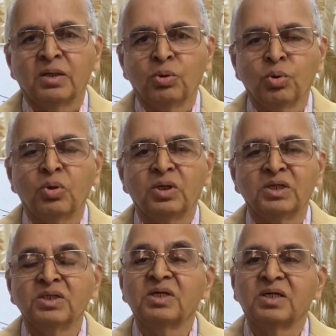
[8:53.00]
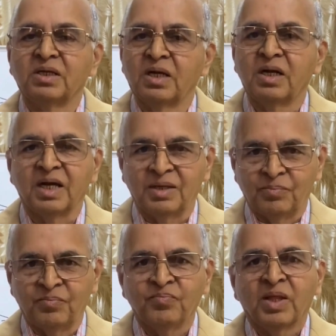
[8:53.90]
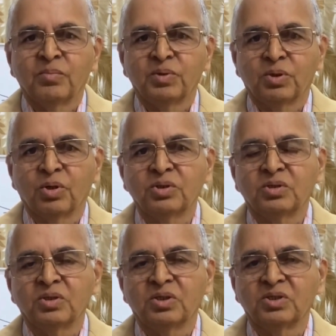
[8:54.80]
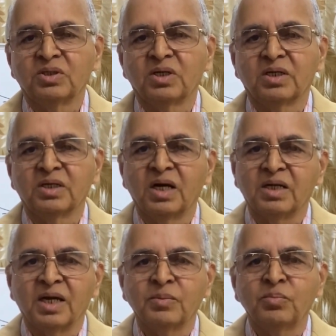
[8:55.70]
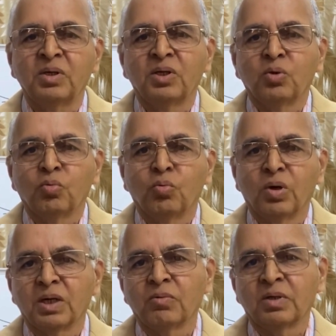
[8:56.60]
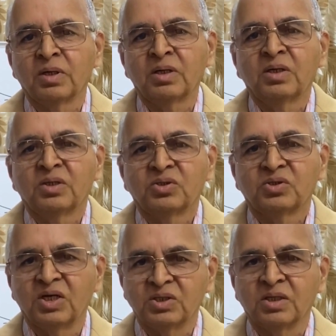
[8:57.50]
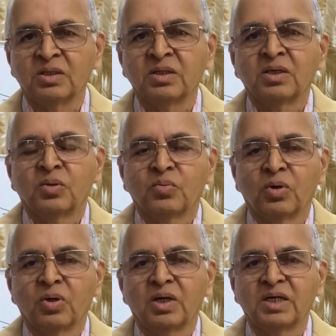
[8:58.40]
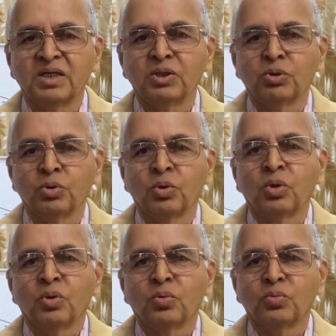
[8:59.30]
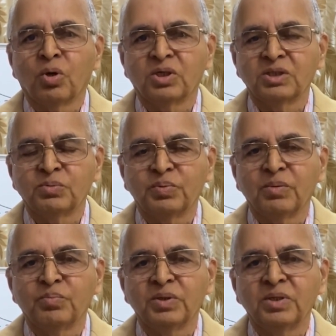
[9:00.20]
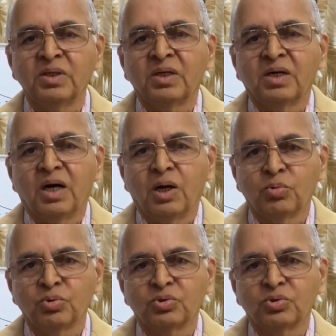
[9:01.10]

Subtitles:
know in real time, because this is a real time 1 hour session for letting you know what is PMP, how to